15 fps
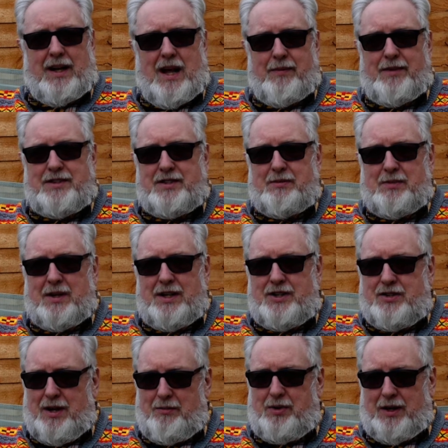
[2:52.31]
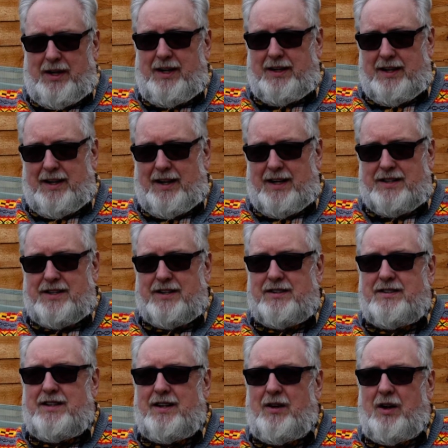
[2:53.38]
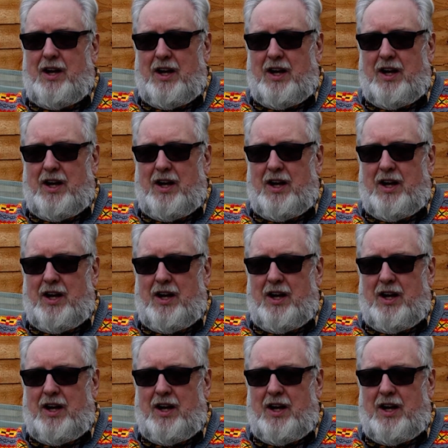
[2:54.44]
coming to my trampolining lessons,